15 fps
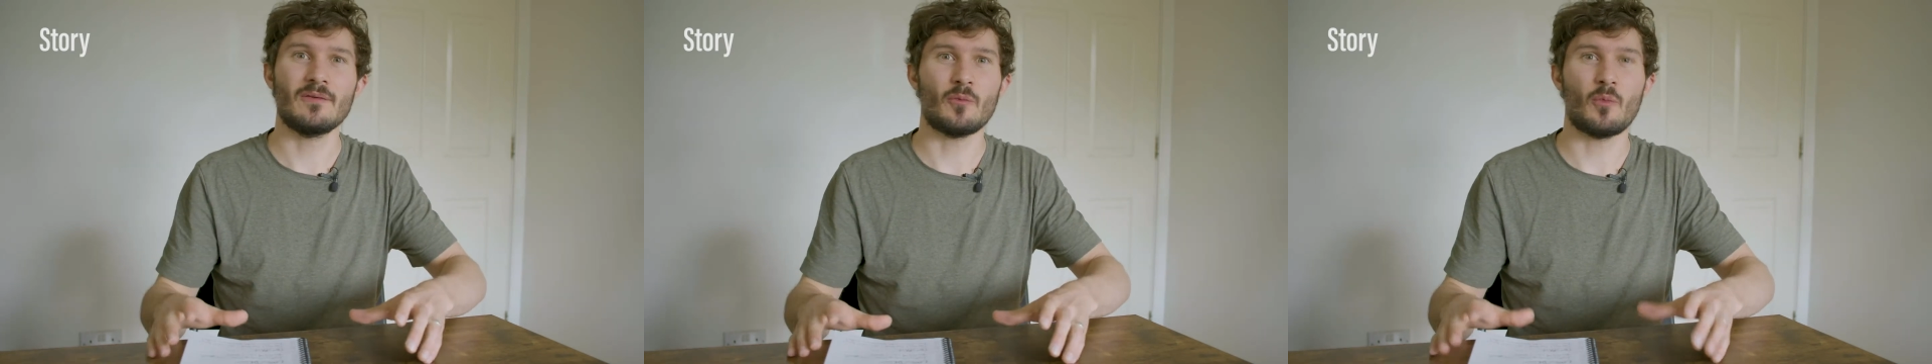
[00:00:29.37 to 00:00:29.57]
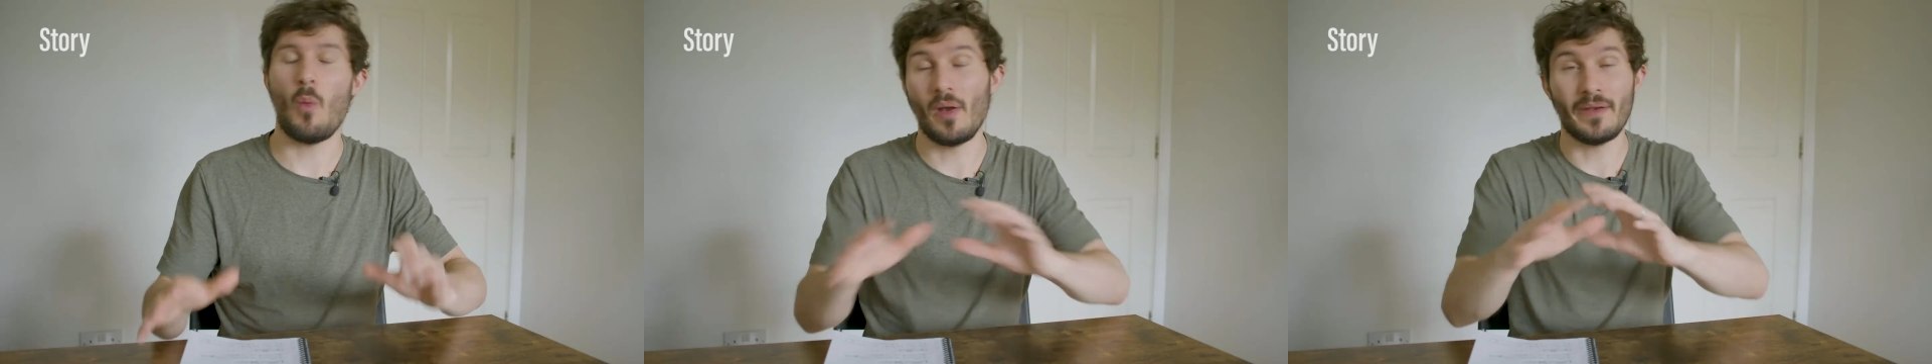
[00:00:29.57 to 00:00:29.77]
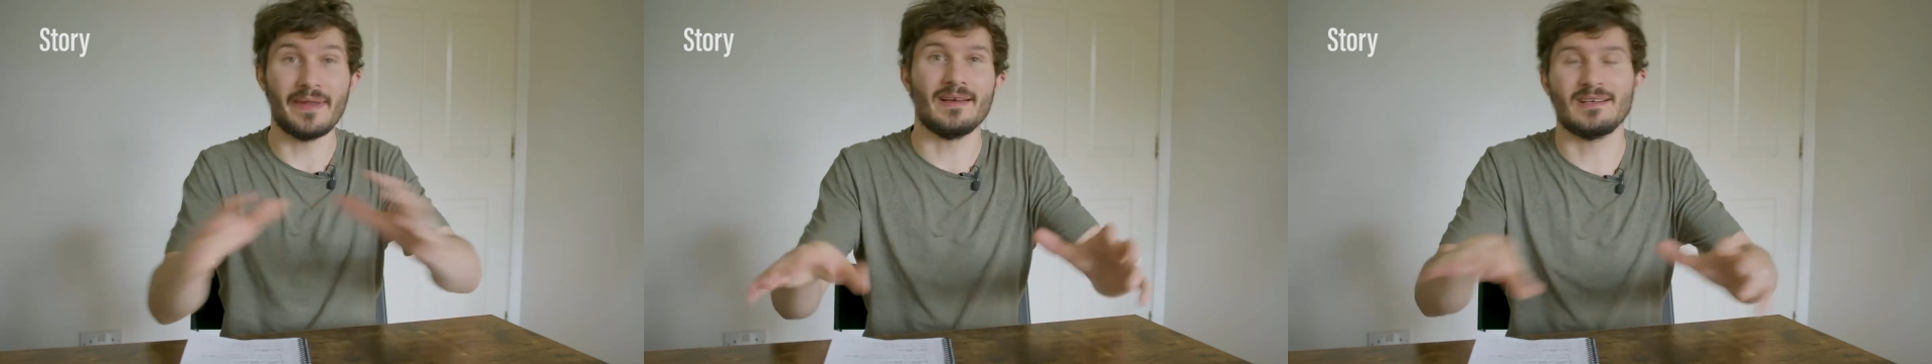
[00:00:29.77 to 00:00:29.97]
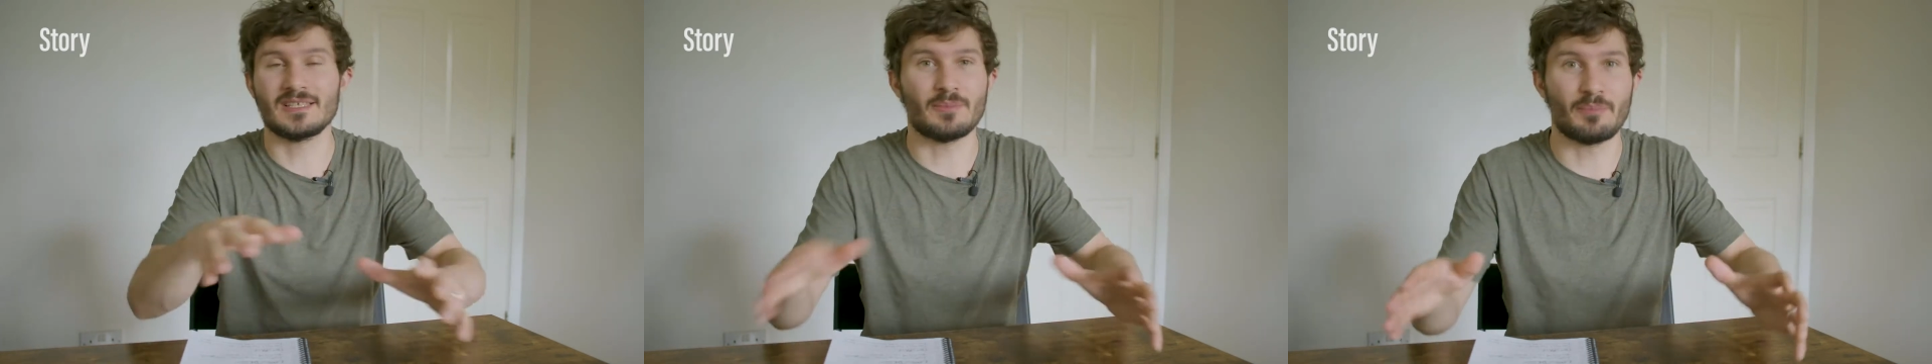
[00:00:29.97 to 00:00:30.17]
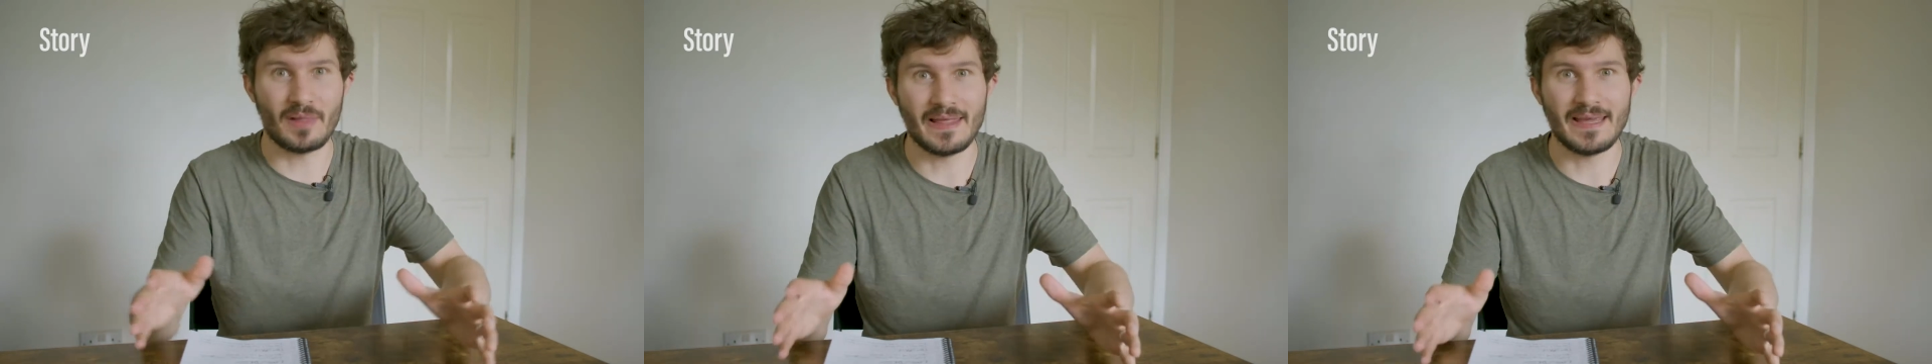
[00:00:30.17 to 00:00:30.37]
want
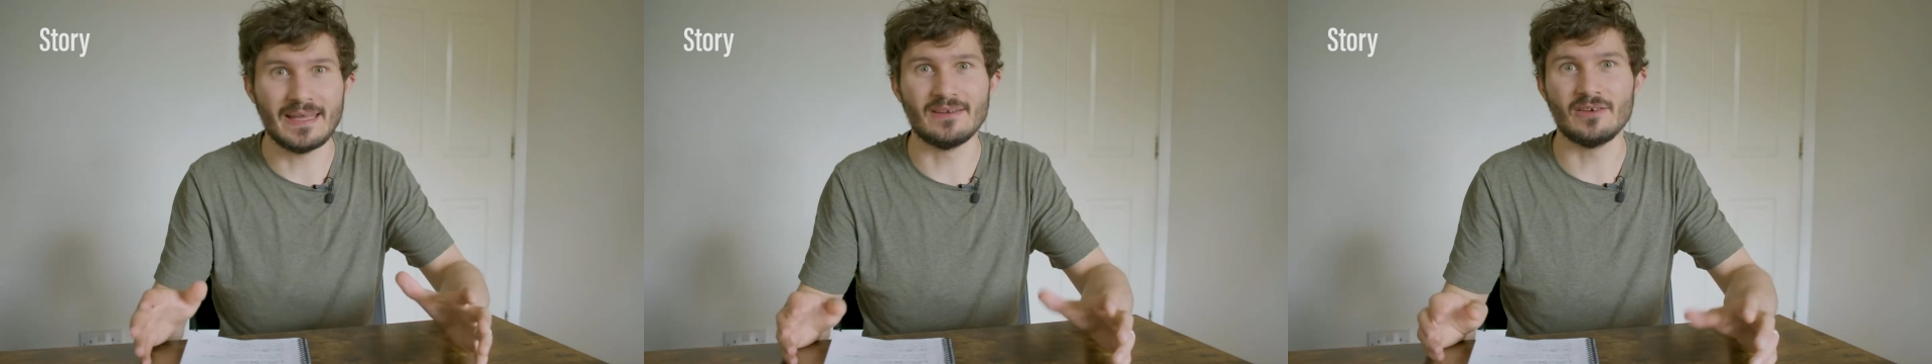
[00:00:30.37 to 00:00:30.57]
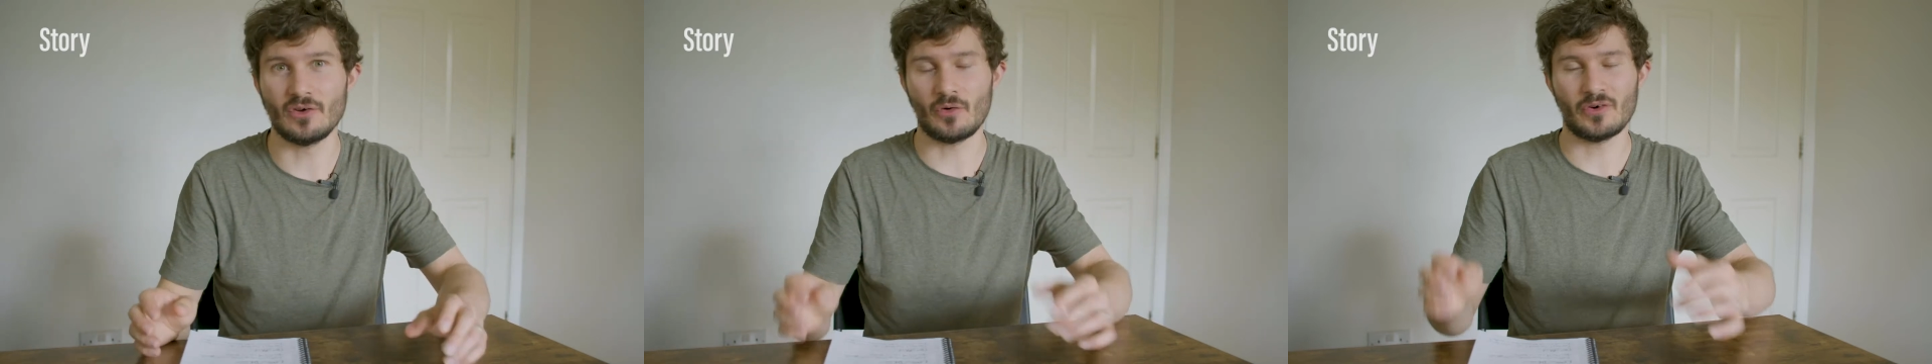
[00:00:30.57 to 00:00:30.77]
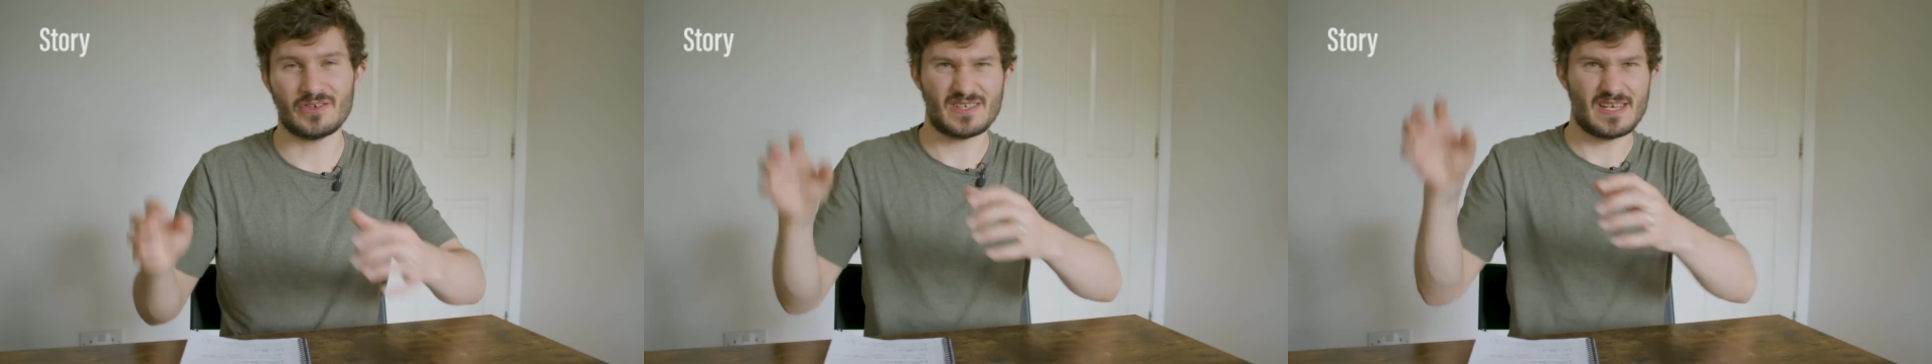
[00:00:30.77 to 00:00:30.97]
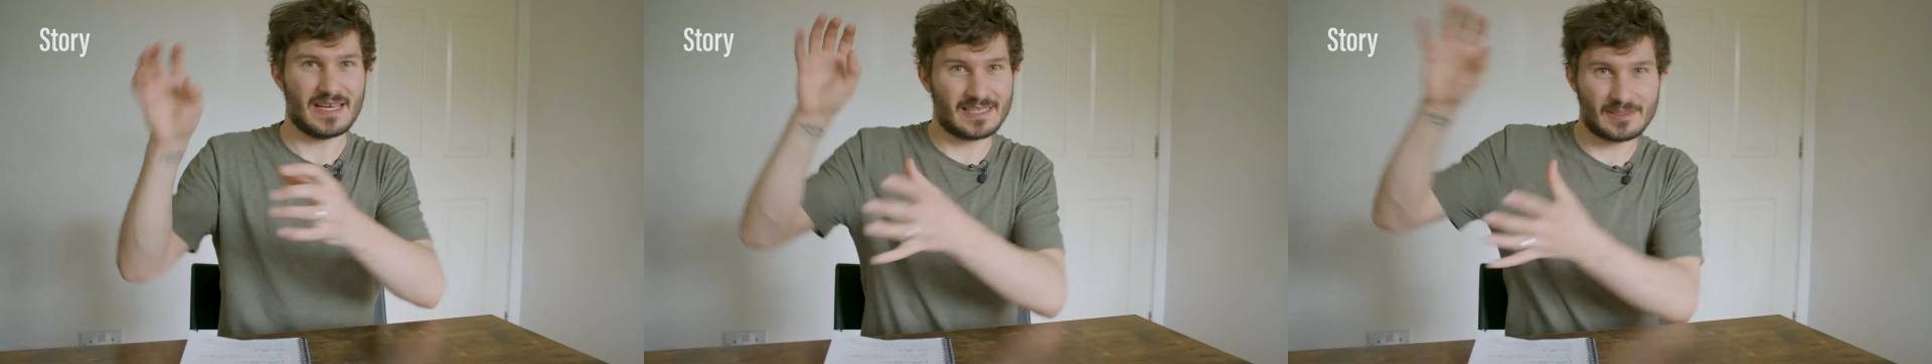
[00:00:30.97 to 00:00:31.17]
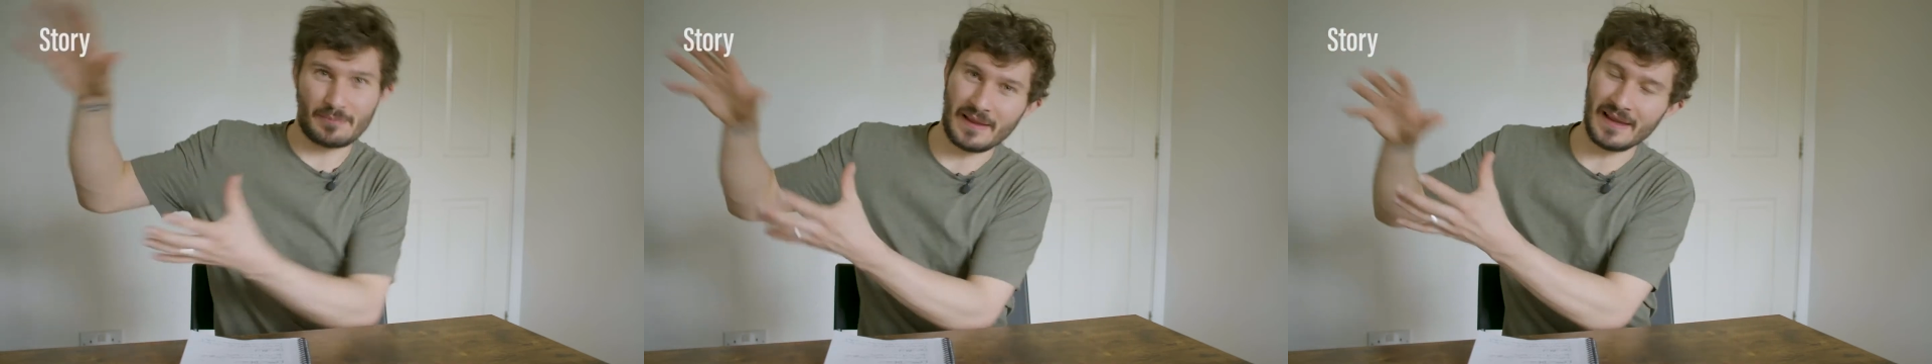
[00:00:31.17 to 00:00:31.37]
explained, or does it
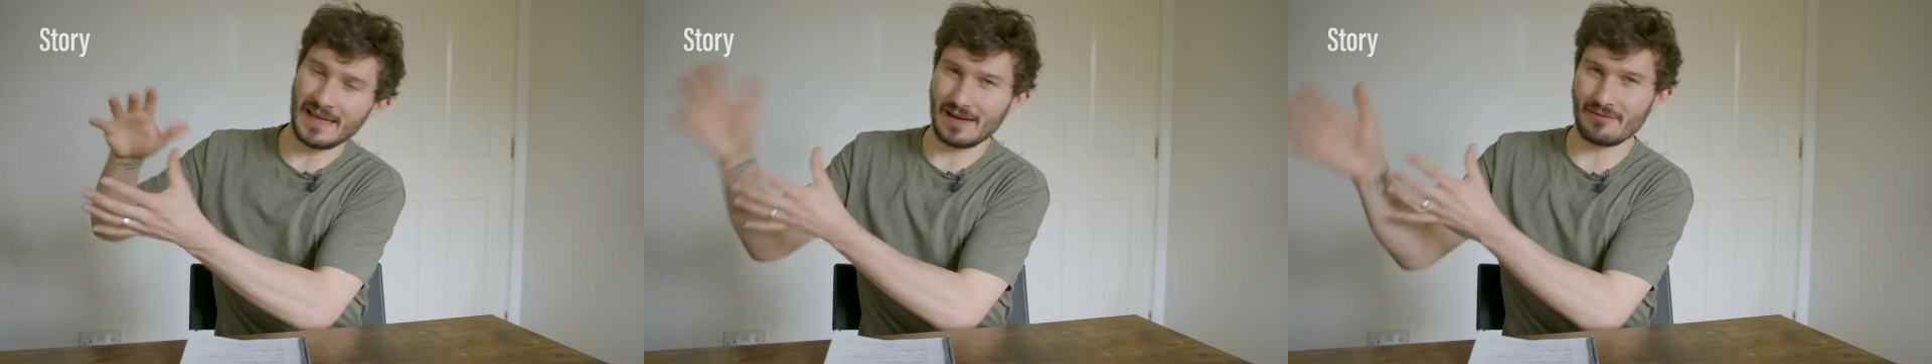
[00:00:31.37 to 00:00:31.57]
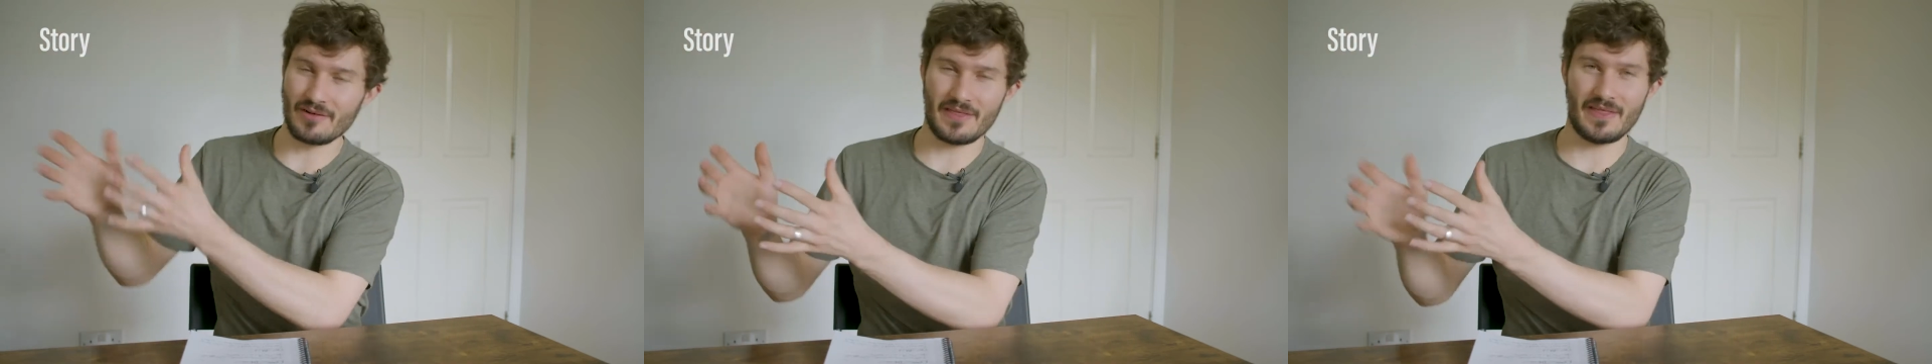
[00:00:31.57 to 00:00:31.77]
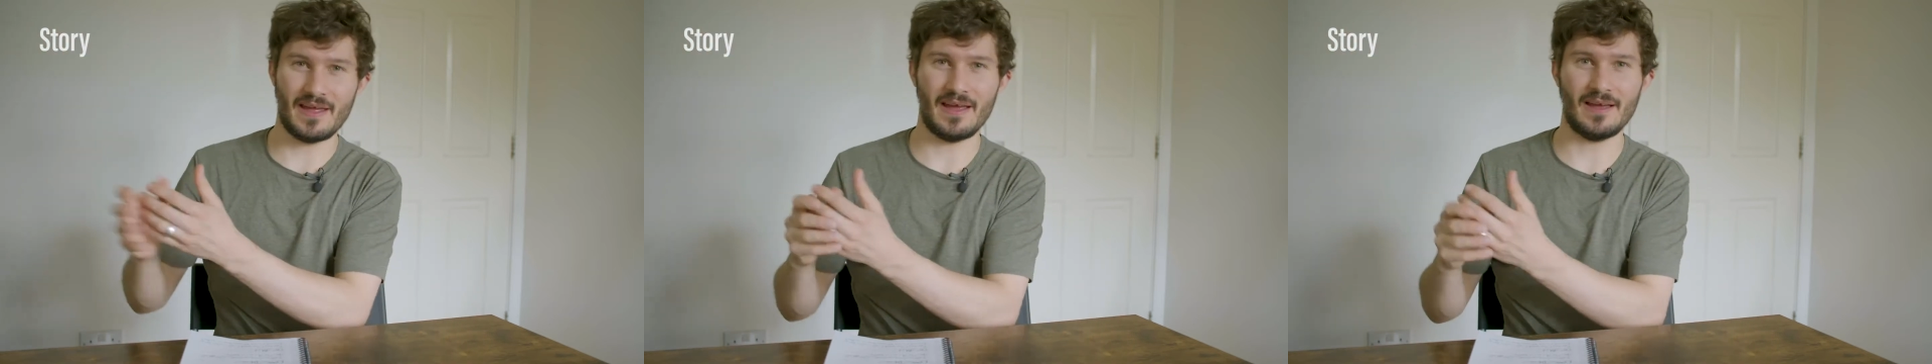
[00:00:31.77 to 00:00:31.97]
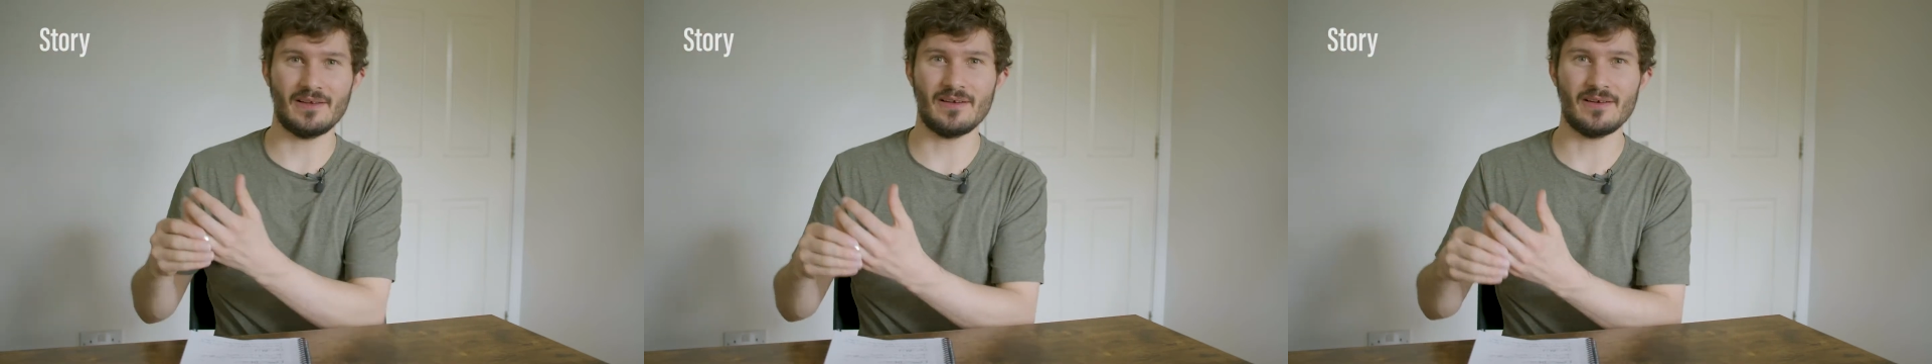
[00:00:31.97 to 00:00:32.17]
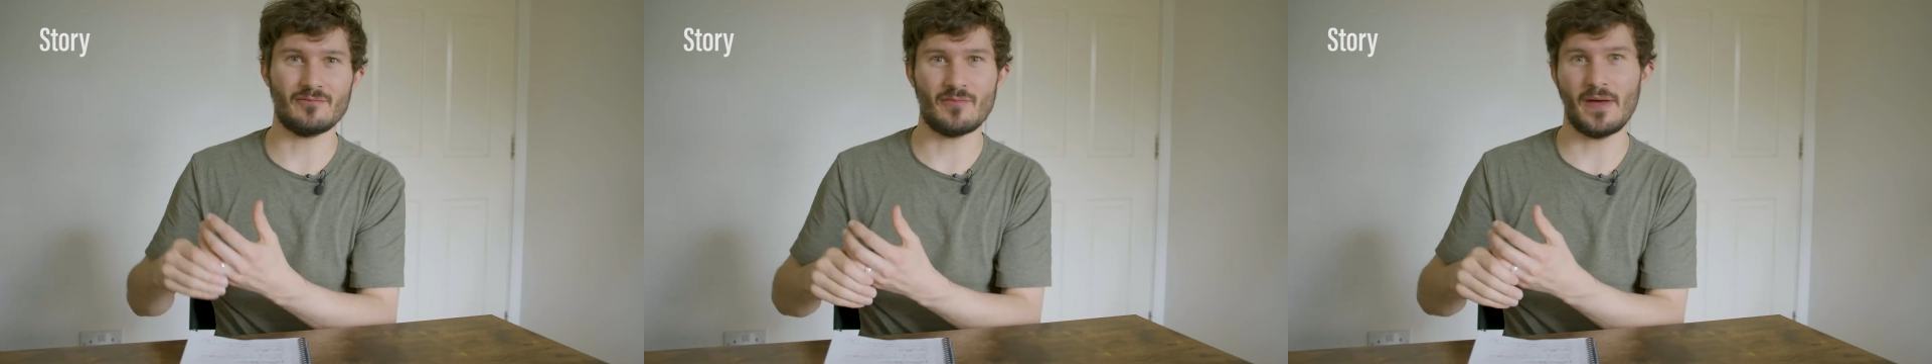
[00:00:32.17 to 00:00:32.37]
explain everything